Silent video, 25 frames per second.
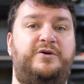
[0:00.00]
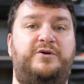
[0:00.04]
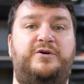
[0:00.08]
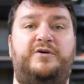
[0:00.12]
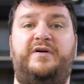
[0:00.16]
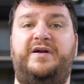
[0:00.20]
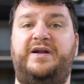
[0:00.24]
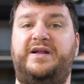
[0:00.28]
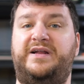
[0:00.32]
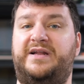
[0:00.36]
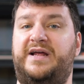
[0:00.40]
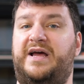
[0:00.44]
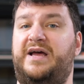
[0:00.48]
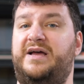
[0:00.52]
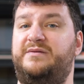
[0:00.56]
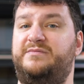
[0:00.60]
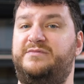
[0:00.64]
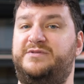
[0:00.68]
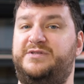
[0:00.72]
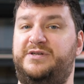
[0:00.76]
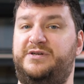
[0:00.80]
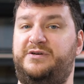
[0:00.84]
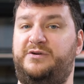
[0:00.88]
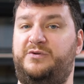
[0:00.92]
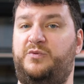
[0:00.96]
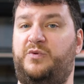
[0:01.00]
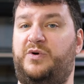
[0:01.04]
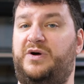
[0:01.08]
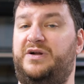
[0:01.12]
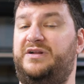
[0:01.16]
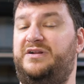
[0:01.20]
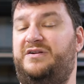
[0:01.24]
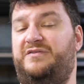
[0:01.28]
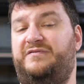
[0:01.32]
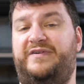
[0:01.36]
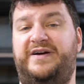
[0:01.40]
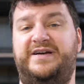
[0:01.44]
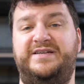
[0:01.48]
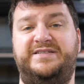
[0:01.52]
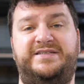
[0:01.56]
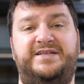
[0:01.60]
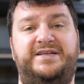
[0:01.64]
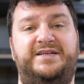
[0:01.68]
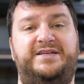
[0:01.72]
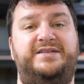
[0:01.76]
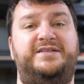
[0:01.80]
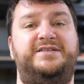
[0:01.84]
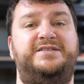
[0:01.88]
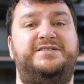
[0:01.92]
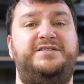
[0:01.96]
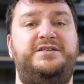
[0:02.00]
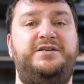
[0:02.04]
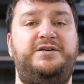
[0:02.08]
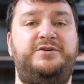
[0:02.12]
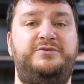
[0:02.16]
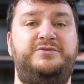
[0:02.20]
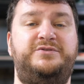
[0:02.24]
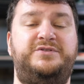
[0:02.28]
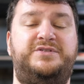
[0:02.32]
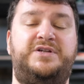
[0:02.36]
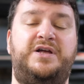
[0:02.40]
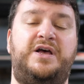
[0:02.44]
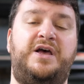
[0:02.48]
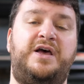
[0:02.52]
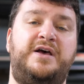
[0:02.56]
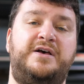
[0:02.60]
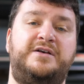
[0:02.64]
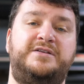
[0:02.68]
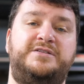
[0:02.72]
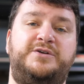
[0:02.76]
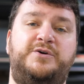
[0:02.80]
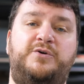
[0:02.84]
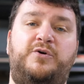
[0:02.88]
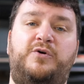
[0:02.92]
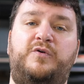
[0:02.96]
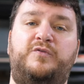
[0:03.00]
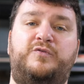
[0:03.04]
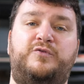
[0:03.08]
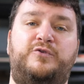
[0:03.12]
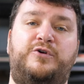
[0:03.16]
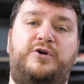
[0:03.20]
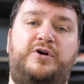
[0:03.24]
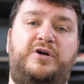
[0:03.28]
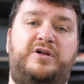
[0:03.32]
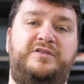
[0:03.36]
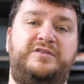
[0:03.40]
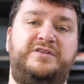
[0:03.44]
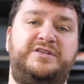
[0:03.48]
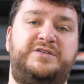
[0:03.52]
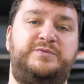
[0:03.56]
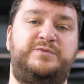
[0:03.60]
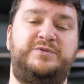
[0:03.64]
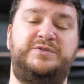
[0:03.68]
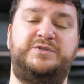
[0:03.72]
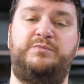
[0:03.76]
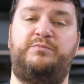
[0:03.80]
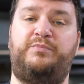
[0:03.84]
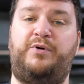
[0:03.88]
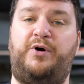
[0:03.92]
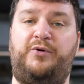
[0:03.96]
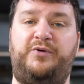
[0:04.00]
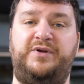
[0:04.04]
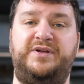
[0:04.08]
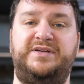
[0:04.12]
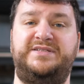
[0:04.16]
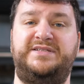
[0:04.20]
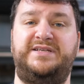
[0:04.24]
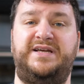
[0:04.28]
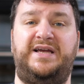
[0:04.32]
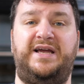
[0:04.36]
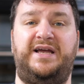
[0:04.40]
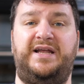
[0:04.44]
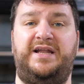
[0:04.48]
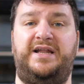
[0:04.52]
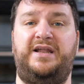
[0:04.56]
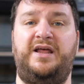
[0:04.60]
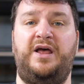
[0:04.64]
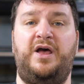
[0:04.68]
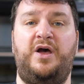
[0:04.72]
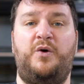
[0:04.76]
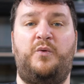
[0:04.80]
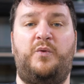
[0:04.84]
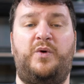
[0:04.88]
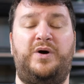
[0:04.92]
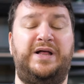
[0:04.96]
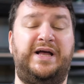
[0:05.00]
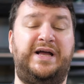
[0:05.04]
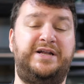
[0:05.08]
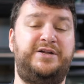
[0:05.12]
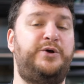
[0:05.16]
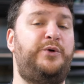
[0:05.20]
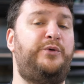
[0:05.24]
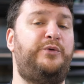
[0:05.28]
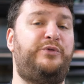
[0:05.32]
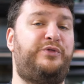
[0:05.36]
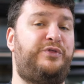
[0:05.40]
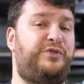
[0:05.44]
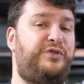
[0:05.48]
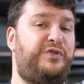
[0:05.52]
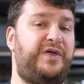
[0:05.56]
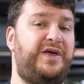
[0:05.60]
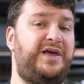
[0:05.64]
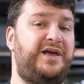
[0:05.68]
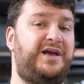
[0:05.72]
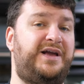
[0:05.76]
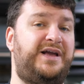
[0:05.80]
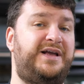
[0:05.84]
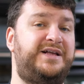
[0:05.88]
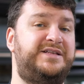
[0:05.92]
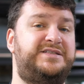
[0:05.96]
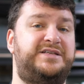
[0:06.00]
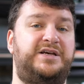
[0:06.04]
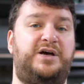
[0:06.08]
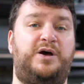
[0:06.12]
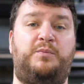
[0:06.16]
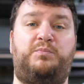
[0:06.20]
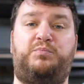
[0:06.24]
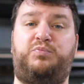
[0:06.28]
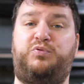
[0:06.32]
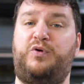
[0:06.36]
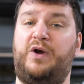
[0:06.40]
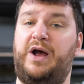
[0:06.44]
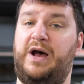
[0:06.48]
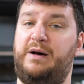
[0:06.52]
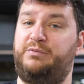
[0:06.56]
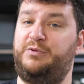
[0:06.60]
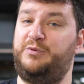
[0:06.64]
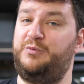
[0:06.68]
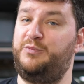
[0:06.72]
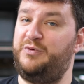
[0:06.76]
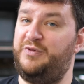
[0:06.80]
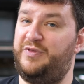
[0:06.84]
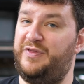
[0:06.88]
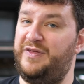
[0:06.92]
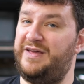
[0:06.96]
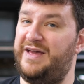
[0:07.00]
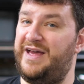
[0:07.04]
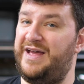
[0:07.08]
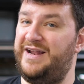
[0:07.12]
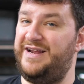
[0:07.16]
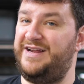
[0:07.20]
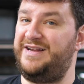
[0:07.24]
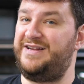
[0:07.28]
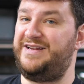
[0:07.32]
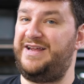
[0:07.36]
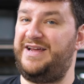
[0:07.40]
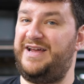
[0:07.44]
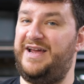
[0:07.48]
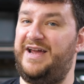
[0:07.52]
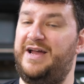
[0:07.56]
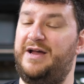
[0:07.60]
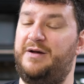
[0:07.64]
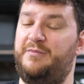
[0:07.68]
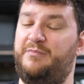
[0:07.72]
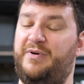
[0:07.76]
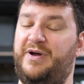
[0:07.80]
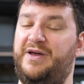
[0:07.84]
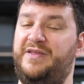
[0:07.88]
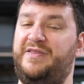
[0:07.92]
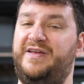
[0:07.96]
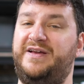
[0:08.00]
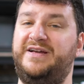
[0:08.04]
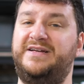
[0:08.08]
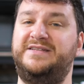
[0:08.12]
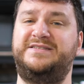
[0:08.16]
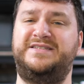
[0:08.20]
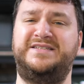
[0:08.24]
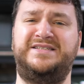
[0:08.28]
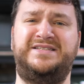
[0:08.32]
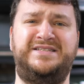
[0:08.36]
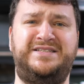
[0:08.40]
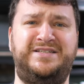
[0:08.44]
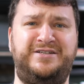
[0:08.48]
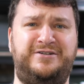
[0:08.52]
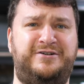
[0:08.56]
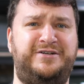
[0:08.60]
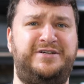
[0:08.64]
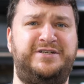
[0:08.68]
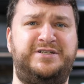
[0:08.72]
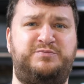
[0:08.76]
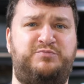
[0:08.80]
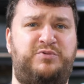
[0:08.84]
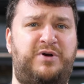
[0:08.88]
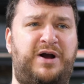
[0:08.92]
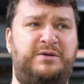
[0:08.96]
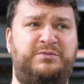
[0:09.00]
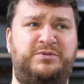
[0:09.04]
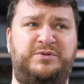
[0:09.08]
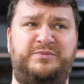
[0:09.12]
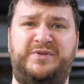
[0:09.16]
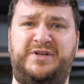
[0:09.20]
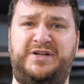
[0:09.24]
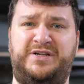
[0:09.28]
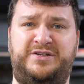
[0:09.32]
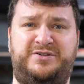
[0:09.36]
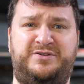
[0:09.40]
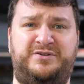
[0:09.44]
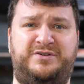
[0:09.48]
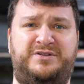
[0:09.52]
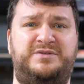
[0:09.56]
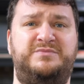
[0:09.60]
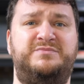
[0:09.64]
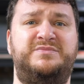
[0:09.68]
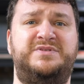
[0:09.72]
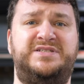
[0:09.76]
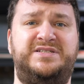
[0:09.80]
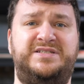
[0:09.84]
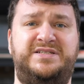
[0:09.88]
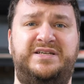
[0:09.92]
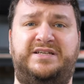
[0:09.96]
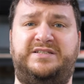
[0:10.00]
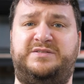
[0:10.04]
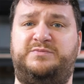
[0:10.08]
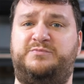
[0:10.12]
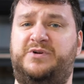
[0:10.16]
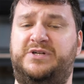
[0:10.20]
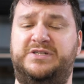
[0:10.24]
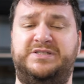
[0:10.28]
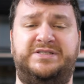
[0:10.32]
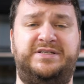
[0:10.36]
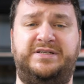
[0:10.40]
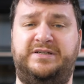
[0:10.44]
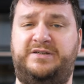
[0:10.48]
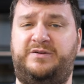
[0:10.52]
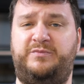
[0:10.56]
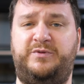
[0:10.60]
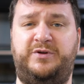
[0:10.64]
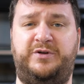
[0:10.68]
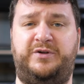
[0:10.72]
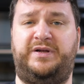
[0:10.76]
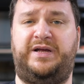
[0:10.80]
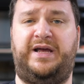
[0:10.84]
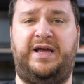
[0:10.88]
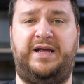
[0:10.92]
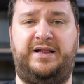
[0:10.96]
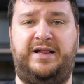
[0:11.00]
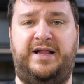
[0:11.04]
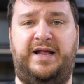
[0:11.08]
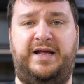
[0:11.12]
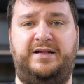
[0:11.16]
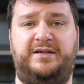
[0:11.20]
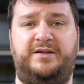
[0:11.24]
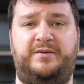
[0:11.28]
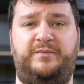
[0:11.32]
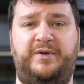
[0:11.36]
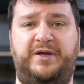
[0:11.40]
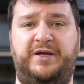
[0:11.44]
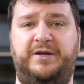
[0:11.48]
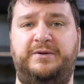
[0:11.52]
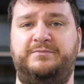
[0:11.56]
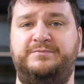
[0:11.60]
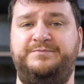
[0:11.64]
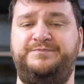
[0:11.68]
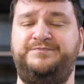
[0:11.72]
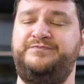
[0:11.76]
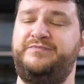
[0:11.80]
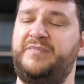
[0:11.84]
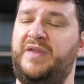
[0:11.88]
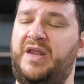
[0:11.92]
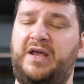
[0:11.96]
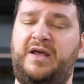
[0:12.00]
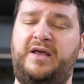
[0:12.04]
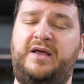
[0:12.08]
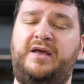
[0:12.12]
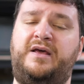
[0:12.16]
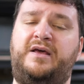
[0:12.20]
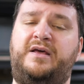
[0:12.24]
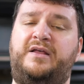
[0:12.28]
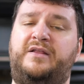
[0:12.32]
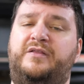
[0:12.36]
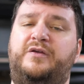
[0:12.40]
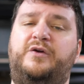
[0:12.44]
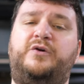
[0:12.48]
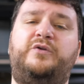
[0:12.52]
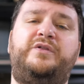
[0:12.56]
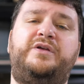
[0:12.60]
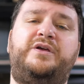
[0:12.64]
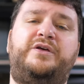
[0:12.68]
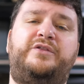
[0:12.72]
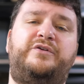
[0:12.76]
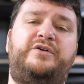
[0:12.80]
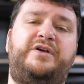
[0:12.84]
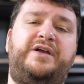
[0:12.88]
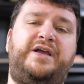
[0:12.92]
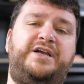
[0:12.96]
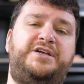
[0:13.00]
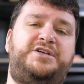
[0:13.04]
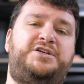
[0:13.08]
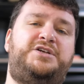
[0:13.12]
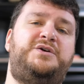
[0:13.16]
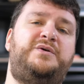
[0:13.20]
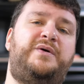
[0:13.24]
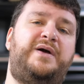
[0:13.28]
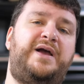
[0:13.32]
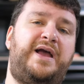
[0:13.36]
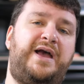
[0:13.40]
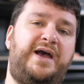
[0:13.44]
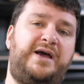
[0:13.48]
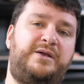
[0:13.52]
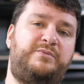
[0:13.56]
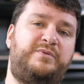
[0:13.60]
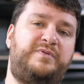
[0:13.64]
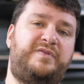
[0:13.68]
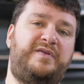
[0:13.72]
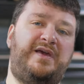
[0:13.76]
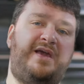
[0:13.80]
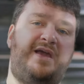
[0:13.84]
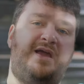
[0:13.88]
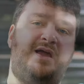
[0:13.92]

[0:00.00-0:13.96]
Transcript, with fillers: or any times that you'd want a device like this used. So overall, this was a bonus, and while I don't think it's a problem with the NAD amp, I think it's a serious problem that it took them six months to communicate that to me. The only other issue I had with the